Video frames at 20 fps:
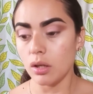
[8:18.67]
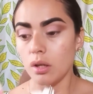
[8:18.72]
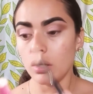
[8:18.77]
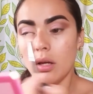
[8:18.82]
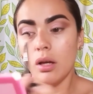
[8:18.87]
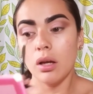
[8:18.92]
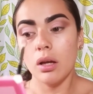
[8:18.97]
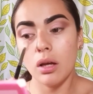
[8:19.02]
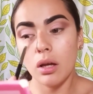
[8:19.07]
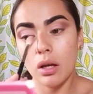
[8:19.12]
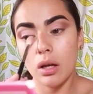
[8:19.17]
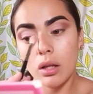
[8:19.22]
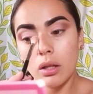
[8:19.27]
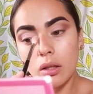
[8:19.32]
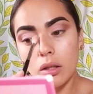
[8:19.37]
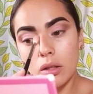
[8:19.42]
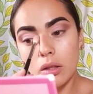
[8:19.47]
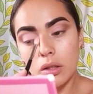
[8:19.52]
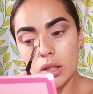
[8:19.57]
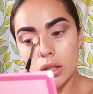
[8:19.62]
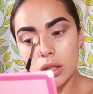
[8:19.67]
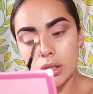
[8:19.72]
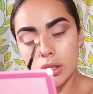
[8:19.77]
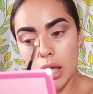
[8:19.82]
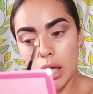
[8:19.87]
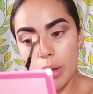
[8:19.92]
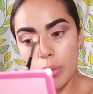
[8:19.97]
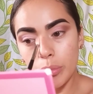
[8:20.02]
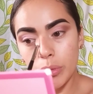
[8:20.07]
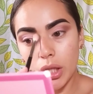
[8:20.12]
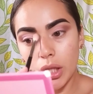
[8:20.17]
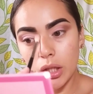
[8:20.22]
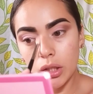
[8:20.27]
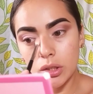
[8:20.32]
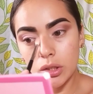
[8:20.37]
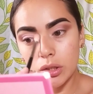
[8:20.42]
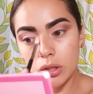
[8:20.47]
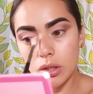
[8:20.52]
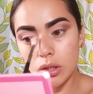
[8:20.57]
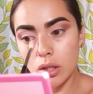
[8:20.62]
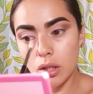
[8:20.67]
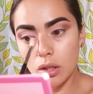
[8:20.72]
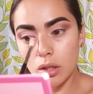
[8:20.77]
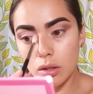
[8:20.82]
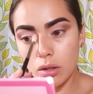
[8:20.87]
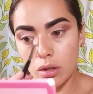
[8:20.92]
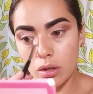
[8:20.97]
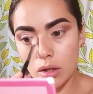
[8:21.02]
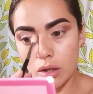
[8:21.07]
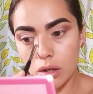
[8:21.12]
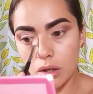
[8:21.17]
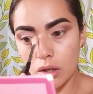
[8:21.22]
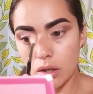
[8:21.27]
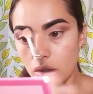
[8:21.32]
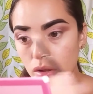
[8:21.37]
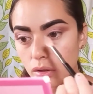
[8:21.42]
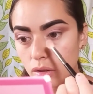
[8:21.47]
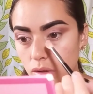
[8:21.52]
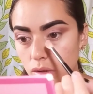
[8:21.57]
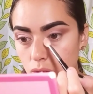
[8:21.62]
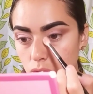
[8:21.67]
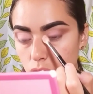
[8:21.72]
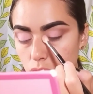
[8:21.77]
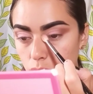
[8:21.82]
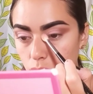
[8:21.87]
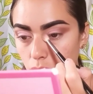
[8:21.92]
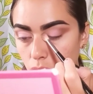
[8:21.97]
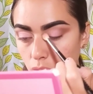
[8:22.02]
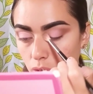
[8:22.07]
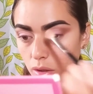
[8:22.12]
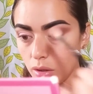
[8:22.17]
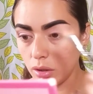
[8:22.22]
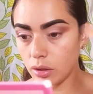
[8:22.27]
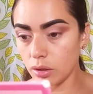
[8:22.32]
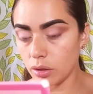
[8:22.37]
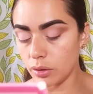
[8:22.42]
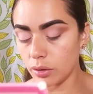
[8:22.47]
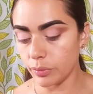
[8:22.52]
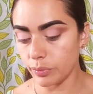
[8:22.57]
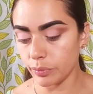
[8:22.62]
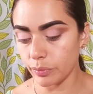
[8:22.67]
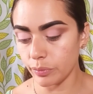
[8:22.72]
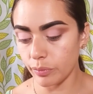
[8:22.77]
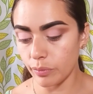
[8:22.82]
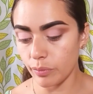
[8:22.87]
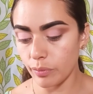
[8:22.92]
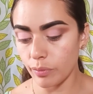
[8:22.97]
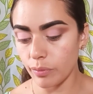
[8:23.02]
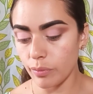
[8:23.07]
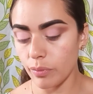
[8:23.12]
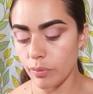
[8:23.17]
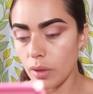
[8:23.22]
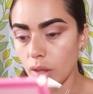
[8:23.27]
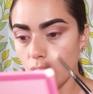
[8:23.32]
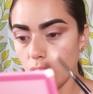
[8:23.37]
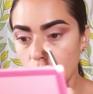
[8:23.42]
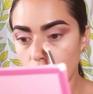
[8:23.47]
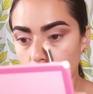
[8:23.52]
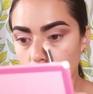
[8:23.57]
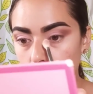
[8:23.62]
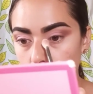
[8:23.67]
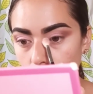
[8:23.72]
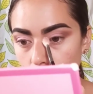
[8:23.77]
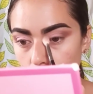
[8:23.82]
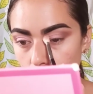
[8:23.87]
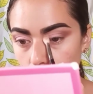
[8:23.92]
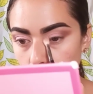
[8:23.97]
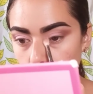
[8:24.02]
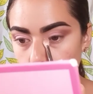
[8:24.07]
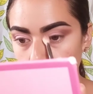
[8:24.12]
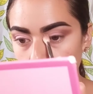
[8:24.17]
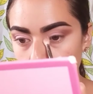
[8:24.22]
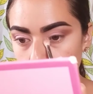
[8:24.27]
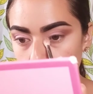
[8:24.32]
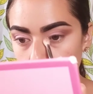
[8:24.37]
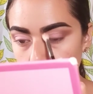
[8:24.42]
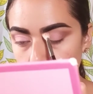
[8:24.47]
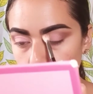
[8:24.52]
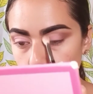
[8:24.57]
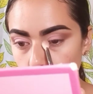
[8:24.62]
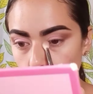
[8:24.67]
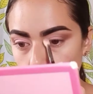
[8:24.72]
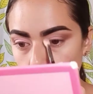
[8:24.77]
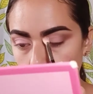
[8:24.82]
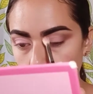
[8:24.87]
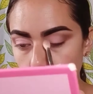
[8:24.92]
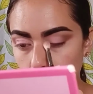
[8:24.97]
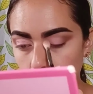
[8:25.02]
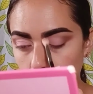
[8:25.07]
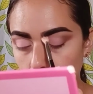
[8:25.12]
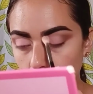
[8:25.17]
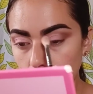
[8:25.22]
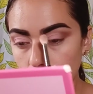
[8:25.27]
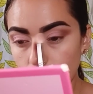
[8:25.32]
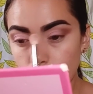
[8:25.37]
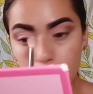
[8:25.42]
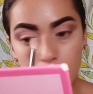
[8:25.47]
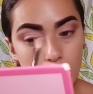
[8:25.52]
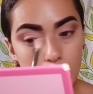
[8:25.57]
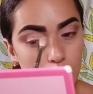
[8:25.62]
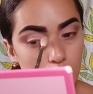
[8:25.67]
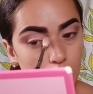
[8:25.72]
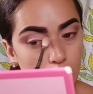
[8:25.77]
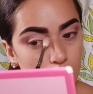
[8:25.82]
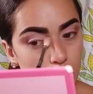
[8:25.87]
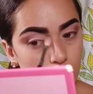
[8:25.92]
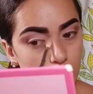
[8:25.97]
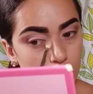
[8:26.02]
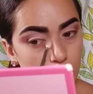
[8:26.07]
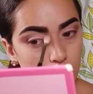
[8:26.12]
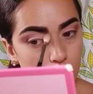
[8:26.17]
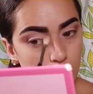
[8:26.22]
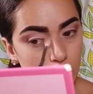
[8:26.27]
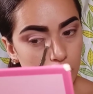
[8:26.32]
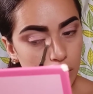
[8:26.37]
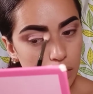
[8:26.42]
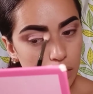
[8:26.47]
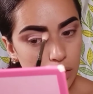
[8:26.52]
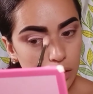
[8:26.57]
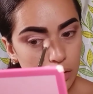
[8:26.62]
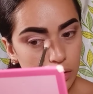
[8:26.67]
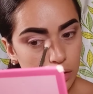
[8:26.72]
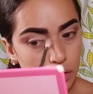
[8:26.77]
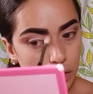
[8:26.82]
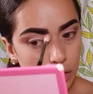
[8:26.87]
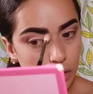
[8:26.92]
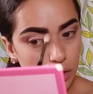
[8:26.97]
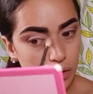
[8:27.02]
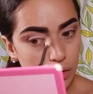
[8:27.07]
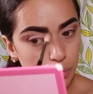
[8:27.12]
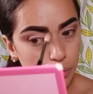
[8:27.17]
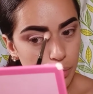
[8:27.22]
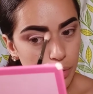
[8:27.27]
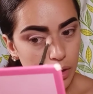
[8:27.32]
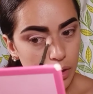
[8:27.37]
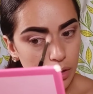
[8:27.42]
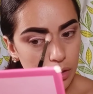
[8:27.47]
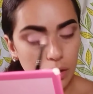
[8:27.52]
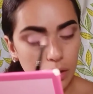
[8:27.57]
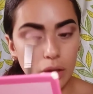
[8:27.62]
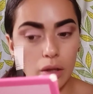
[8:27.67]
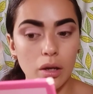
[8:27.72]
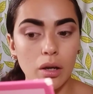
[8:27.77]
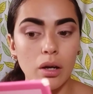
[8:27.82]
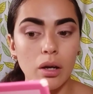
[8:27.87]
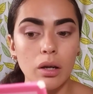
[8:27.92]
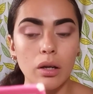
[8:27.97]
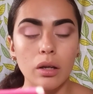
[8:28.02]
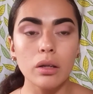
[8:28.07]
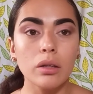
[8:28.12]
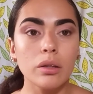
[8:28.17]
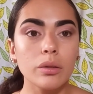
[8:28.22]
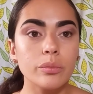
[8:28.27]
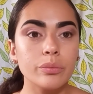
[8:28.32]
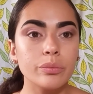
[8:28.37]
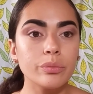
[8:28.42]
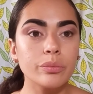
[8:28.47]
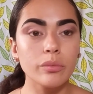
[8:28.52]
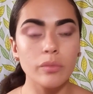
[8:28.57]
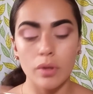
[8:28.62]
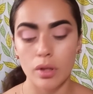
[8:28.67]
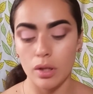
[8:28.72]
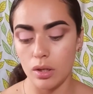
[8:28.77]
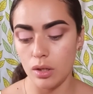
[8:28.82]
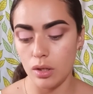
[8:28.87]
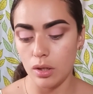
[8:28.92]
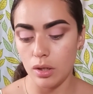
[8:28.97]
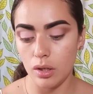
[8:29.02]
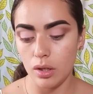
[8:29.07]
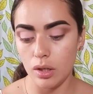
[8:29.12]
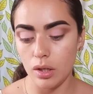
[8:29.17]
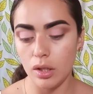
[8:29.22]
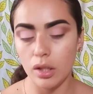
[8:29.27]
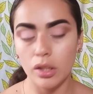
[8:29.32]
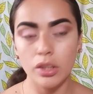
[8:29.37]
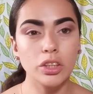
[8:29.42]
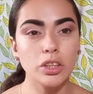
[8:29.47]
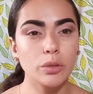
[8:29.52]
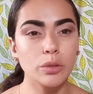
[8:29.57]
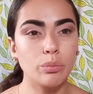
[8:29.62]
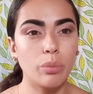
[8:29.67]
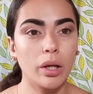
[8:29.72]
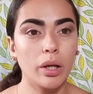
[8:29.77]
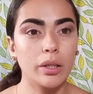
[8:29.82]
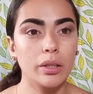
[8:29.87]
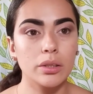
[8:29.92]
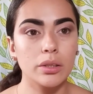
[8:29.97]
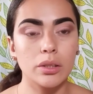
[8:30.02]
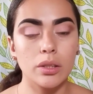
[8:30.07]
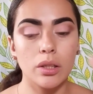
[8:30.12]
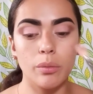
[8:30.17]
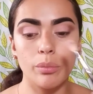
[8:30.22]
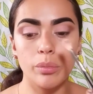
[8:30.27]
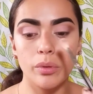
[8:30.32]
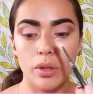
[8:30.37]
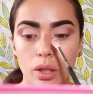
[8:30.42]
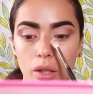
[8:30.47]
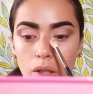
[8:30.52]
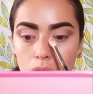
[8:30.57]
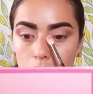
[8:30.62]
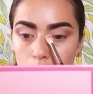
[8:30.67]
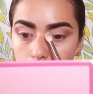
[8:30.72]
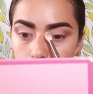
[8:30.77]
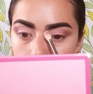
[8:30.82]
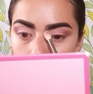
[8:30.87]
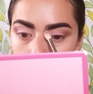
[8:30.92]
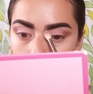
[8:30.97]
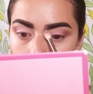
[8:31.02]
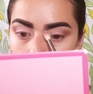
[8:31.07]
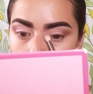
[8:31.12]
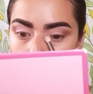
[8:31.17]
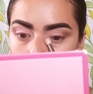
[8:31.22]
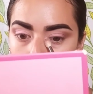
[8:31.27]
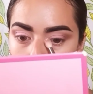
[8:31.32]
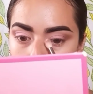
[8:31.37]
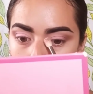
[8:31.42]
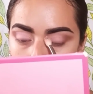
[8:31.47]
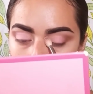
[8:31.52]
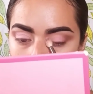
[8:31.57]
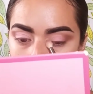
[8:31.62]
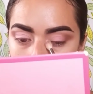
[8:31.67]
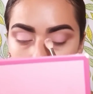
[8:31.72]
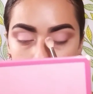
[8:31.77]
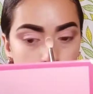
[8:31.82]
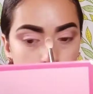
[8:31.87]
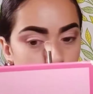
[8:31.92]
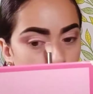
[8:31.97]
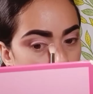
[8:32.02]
and then the same thing to the other eye, just right here, and then maybe it could go up a little bit on the inner part of the eye, and it just brightens up the eye more, makes